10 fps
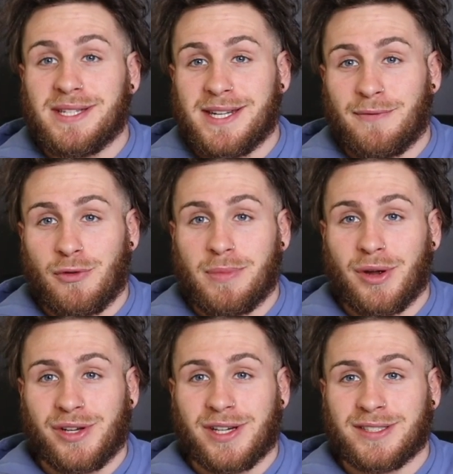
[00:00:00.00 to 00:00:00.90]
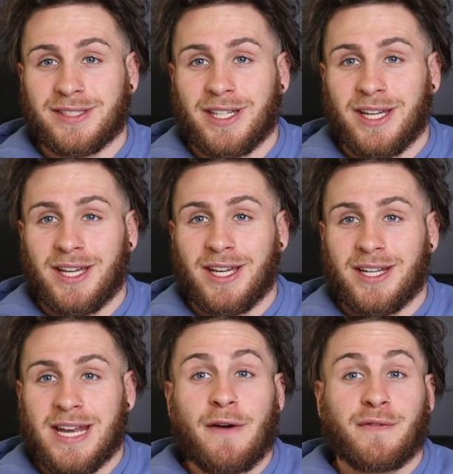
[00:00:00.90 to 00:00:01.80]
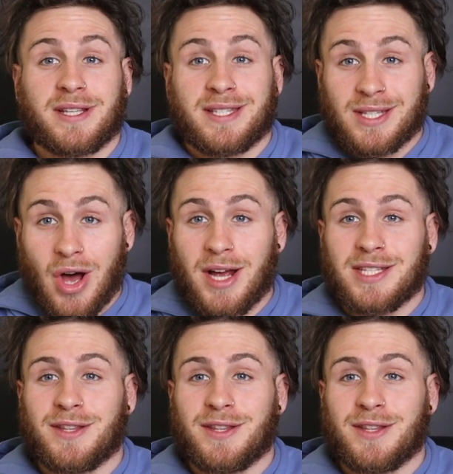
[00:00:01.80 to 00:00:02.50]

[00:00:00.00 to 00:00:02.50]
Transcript: Devil Burger. Now for the size